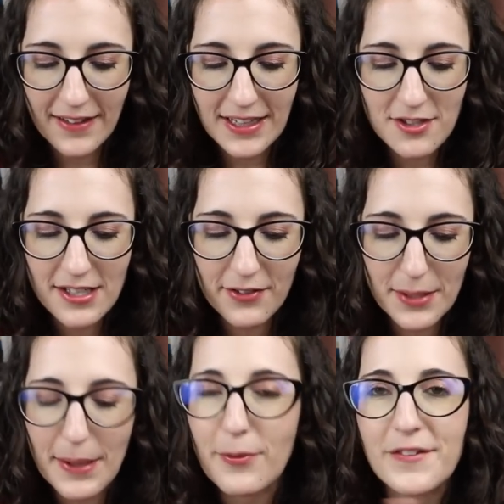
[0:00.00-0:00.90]
Like there's never
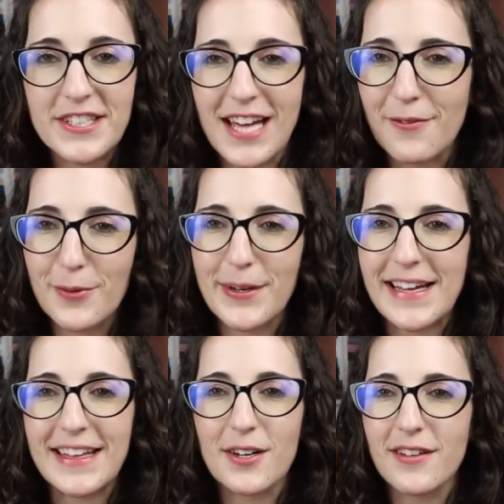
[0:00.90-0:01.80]
gonna be a perfect time for a book
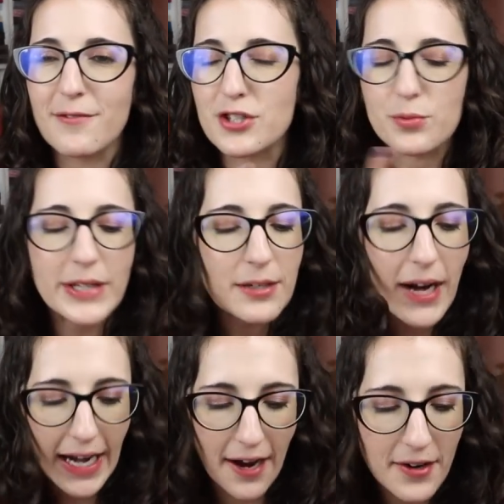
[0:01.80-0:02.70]
I think I'll love. Just read it
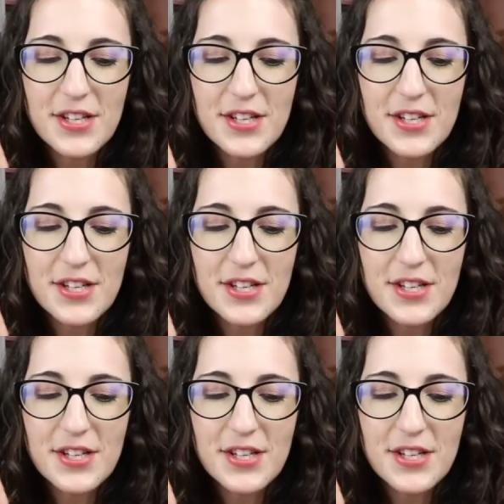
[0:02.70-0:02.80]
right now.